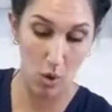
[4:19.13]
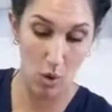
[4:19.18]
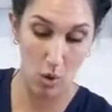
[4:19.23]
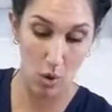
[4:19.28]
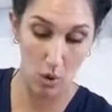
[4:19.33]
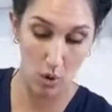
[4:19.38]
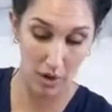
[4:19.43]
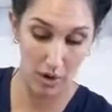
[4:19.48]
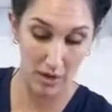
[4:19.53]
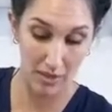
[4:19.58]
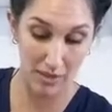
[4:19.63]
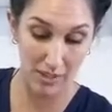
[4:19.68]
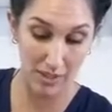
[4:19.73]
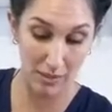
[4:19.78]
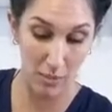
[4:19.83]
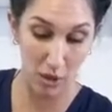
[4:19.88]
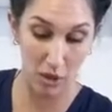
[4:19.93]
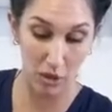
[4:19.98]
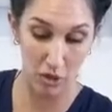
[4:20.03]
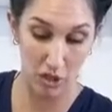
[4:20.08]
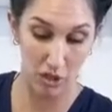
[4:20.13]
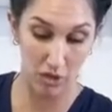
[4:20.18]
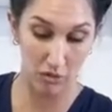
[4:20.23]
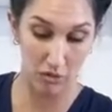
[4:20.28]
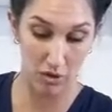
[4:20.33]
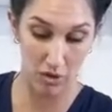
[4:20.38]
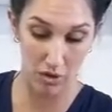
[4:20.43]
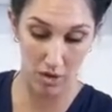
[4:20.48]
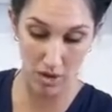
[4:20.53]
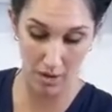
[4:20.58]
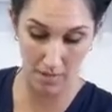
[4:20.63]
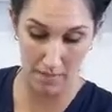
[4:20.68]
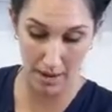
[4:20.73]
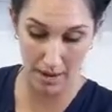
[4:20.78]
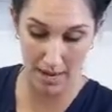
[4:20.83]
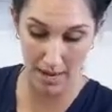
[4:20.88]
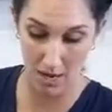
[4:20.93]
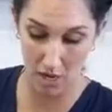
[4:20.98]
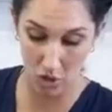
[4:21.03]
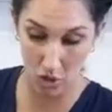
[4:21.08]
or small children
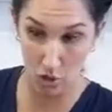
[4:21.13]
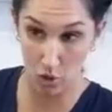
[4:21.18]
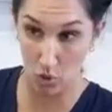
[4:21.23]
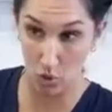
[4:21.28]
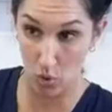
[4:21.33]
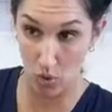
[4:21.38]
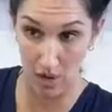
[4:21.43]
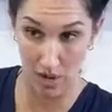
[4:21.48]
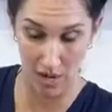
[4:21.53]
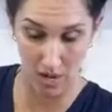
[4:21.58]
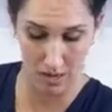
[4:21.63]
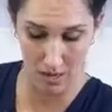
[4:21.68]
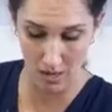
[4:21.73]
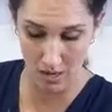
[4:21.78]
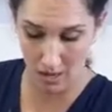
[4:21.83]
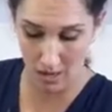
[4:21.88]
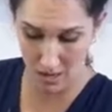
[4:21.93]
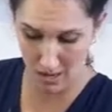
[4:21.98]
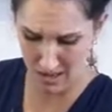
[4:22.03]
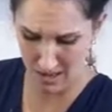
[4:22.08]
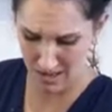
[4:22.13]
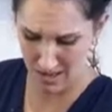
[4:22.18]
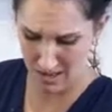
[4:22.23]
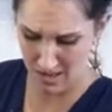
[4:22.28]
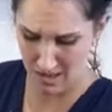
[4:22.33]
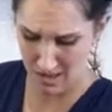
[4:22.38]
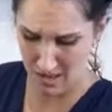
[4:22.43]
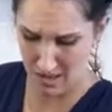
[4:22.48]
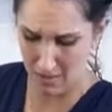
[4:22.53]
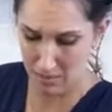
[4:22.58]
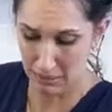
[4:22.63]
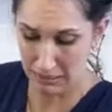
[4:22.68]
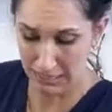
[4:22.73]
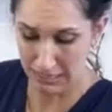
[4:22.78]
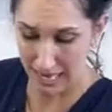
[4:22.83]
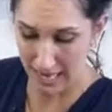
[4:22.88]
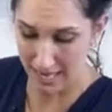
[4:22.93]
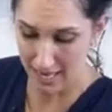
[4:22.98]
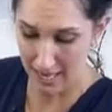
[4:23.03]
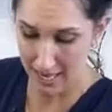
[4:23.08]
might enjoy
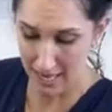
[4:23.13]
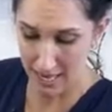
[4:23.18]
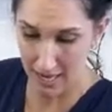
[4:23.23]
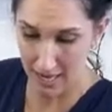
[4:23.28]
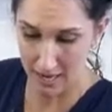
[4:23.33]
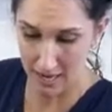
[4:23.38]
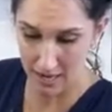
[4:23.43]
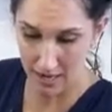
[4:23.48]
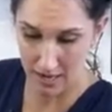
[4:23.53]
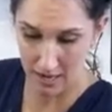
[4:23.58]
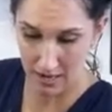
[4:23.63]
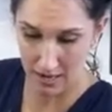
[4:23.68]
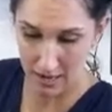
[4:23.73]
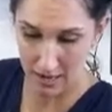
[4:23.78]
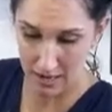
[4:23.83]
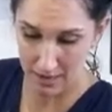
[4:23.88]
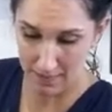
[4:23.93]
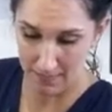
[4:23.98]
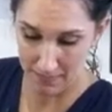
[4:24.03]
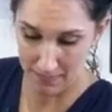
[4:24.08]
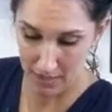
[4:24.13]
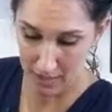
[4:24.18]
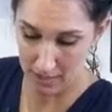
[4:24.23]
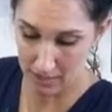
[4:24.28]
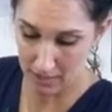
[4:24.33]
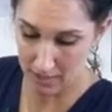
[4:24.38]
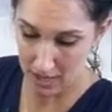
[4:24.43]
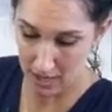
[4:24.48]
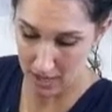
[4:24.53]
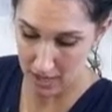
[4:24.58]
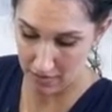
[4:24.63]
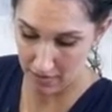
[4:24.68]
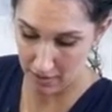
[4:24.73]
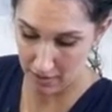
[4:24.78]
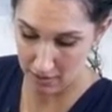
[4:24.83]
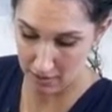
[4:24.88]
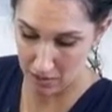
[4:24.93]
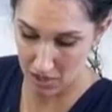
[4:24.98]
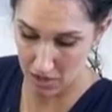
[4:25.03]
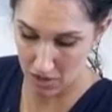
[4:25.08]
playing in it. It's kind of
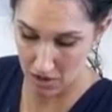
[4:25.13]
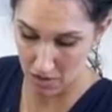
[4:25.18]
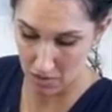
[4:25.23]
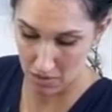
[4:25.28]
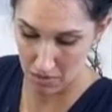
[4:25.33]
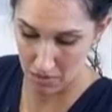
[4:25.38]
up to you,